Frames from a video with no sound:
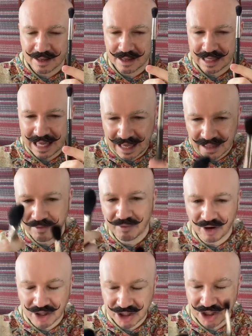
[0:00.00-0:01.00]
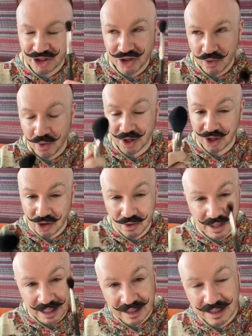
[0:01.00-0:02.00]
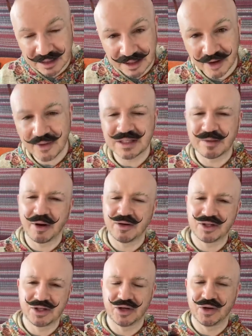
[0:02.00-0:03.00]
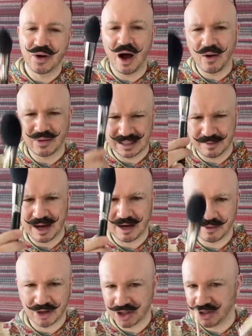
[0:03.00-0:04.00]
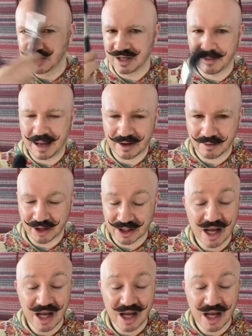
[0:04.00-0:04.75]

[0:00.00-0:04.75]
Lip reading: getting the brush to do what you need it to do, as opposed to, oh, it's a powder brush, use it a powder brush.